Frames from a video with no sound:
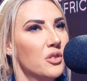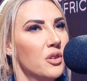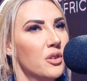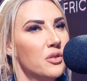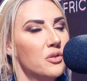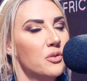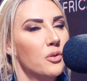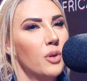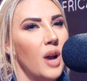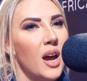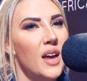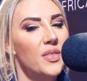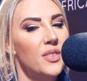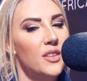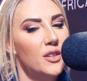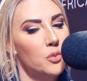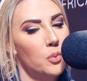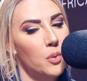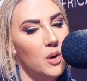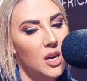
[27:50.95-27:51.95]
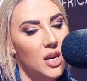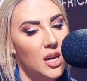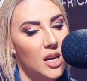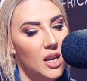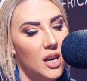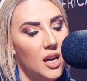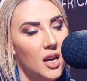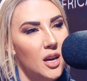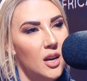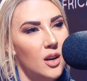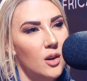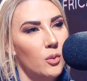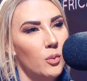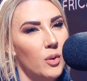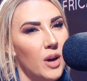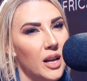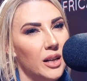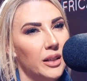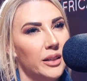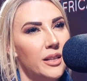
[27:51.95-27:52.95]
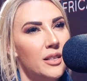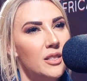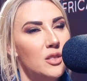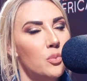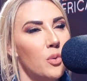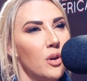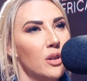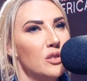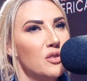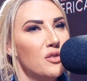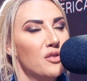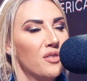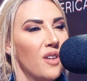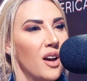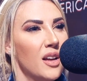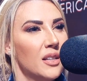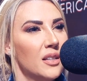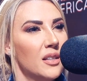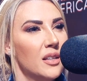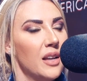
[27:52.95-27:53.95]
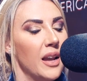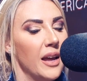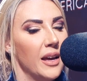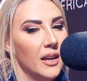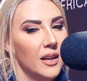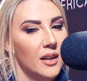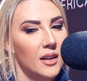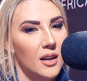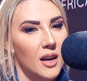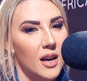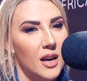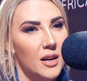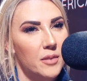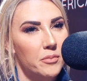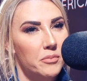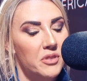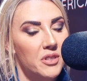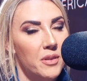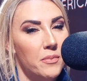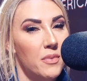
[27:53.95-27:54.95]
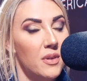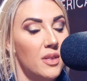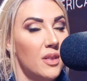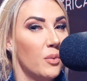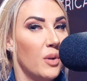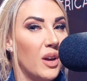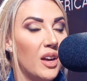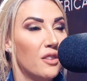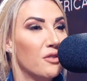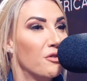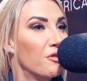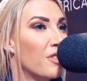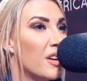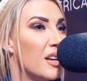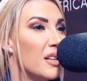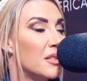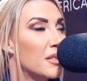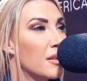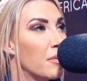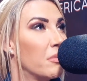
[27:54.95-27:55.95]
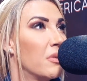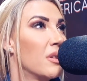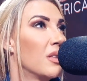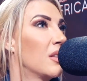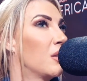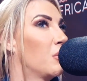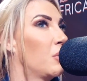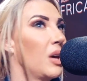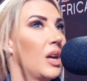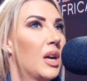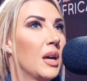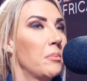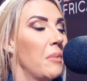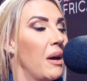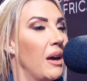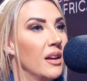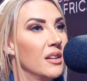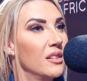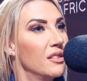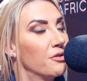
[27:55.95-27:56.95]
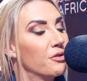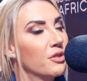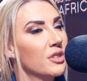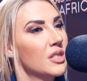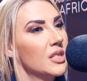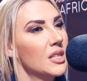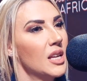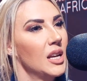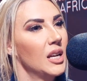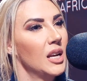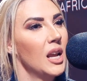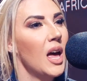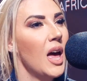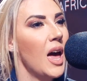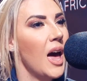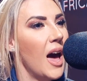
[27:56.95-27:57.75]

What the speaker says: So it's great that we at least want to find something that we can fix, something that we can make a difference in.